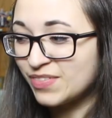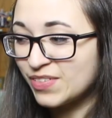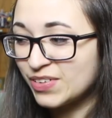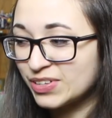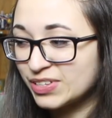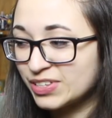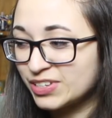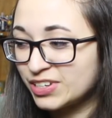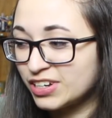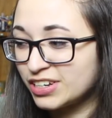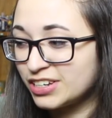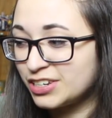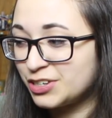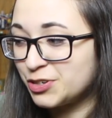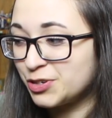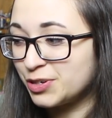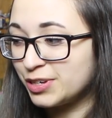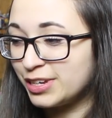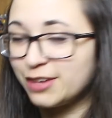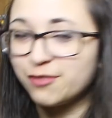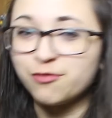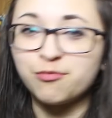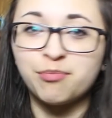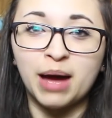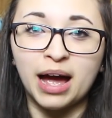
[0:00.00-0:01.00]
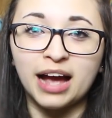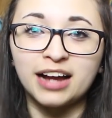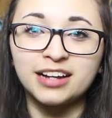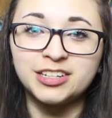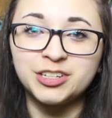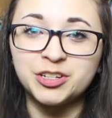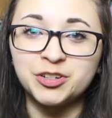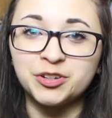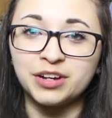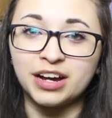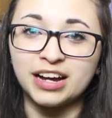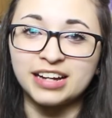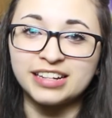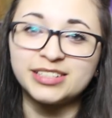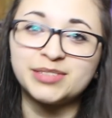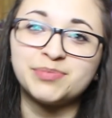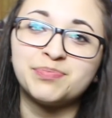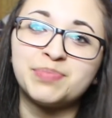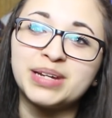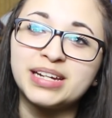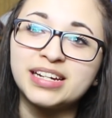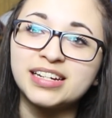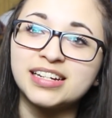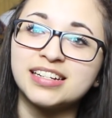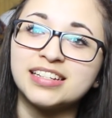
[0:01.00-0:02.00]
feels good to give back to you guys
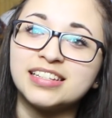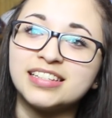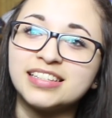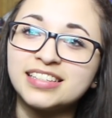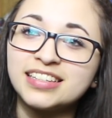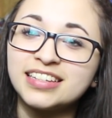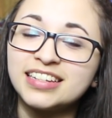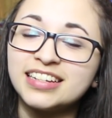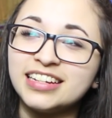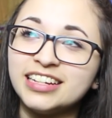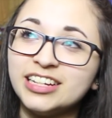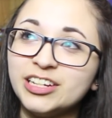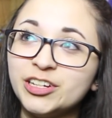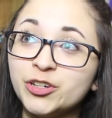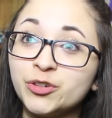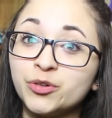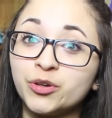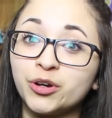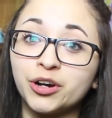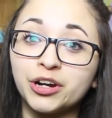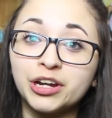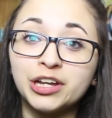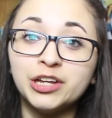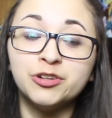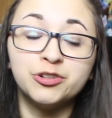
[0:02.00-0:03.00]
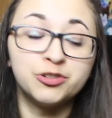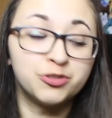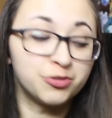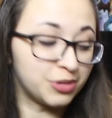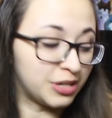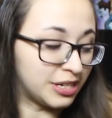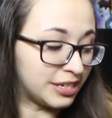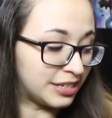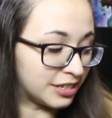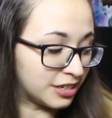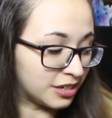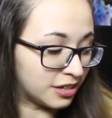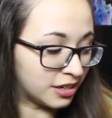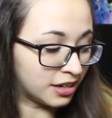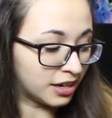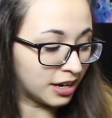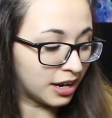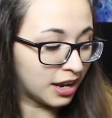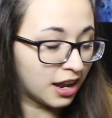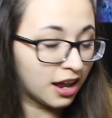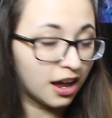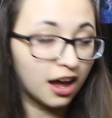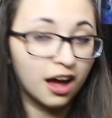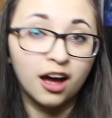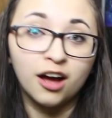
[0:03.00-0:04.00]
because you are a huge
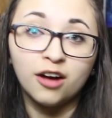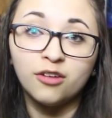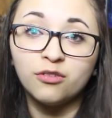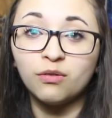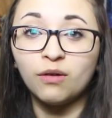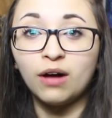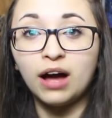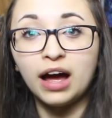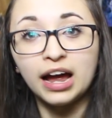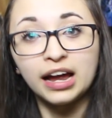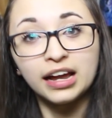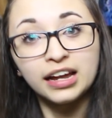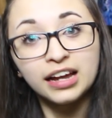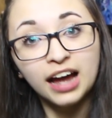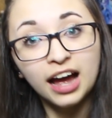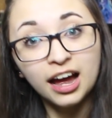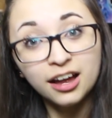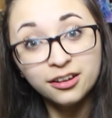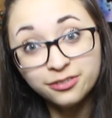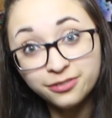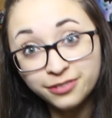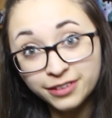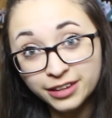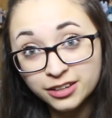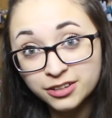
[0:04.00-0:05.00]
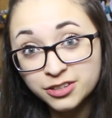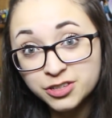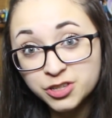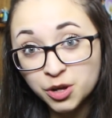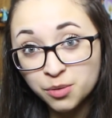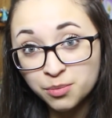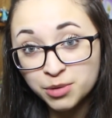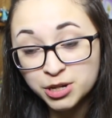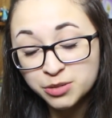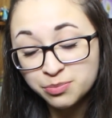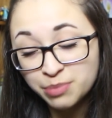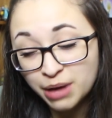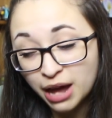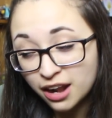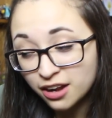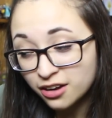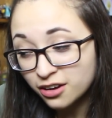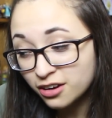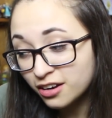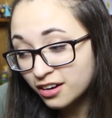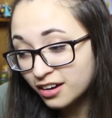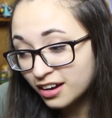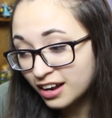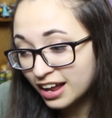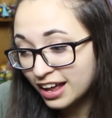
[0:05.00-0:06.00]
reason of why I feel so much
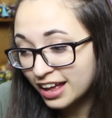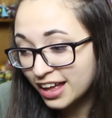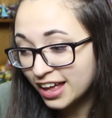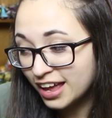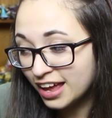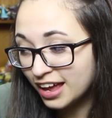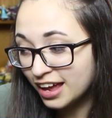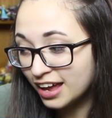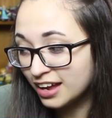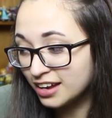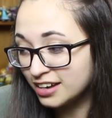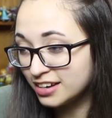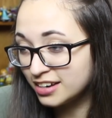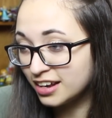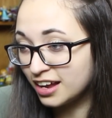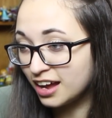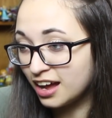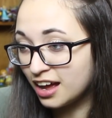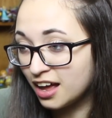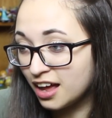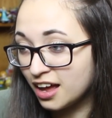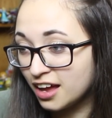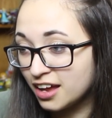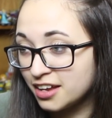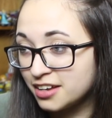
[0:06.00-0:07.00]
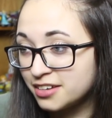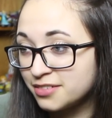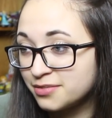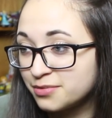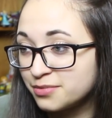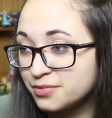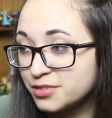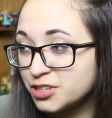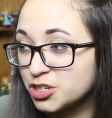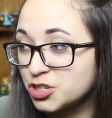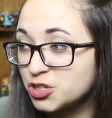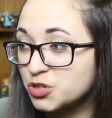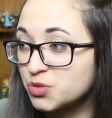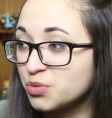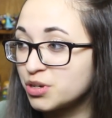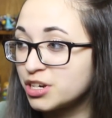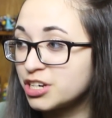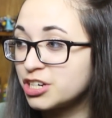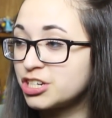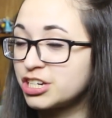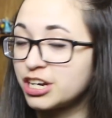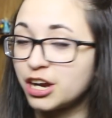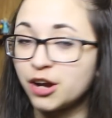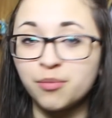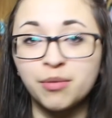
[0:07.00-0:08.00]
better, and I just want
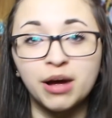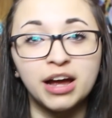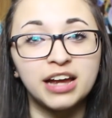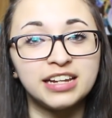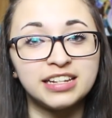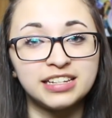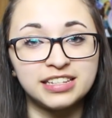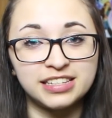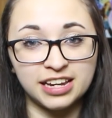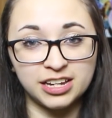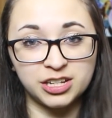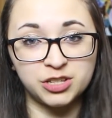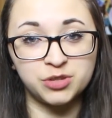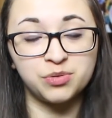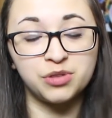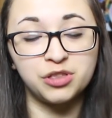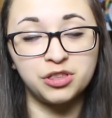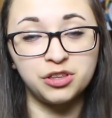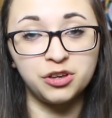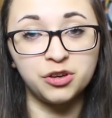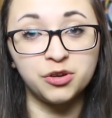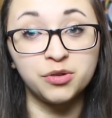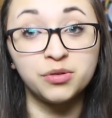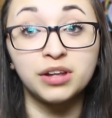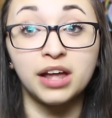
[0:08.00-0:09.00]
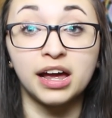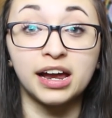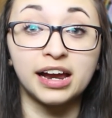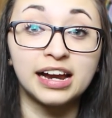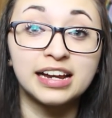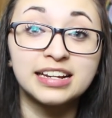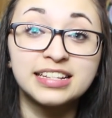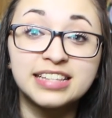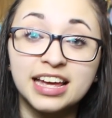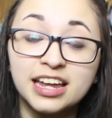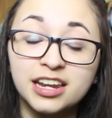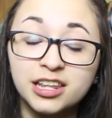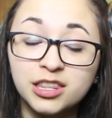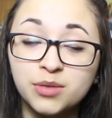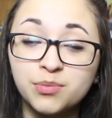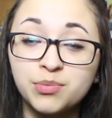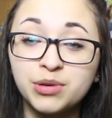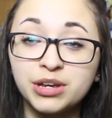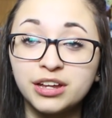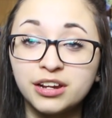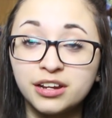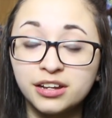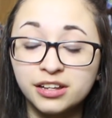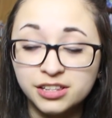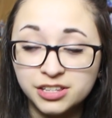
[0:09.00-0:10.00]
to share my insights with you. Like I said at the
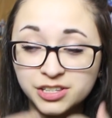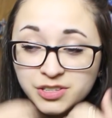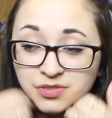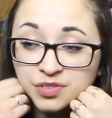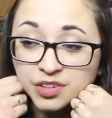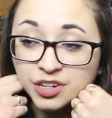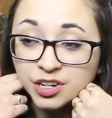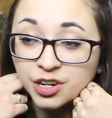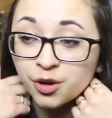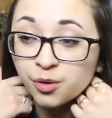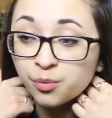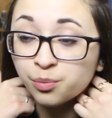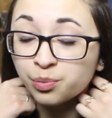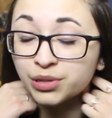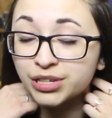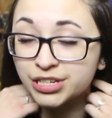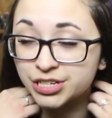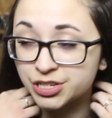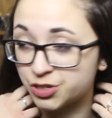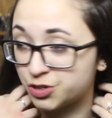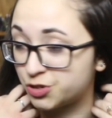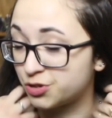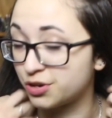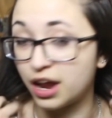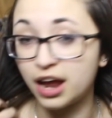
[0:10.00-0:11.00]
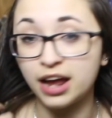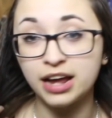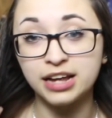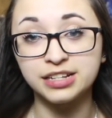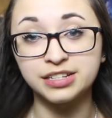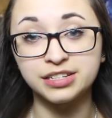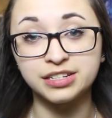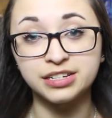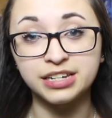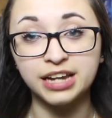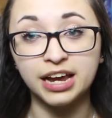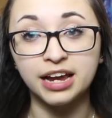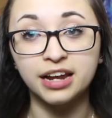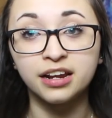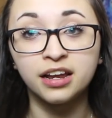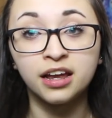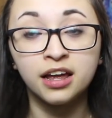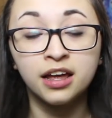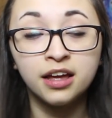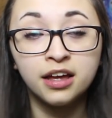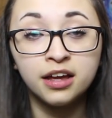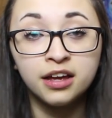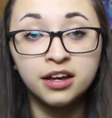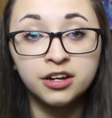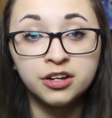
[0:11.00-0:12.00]
beginning of this video, please do not hesitate
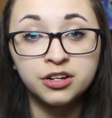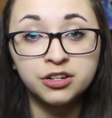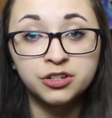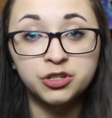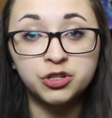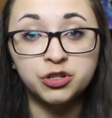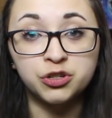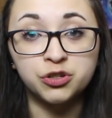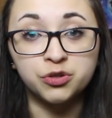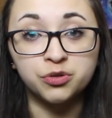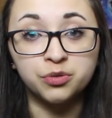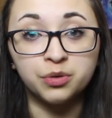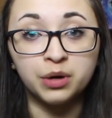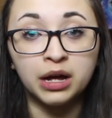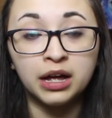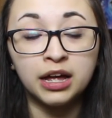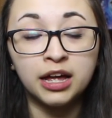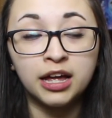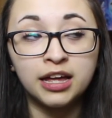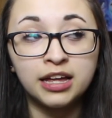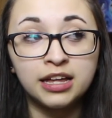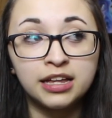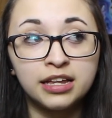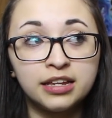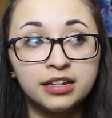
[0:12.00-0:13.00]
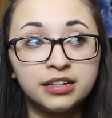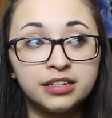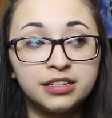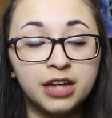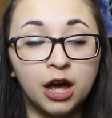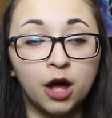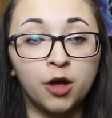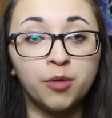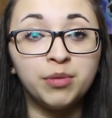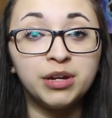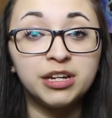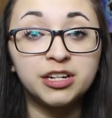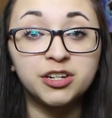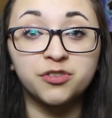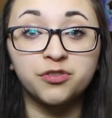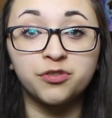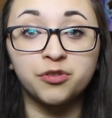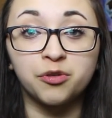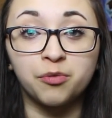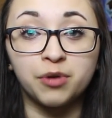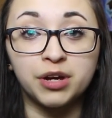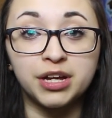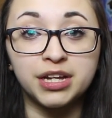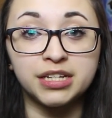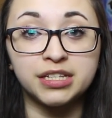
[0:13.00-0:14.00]
to tell me
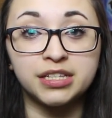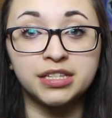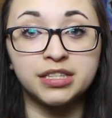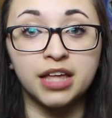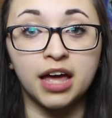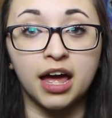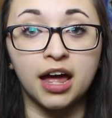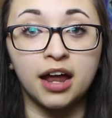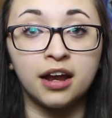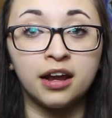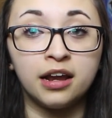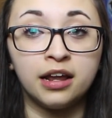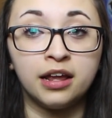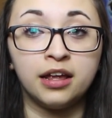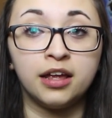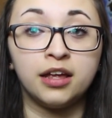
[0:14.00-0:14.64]
different ways that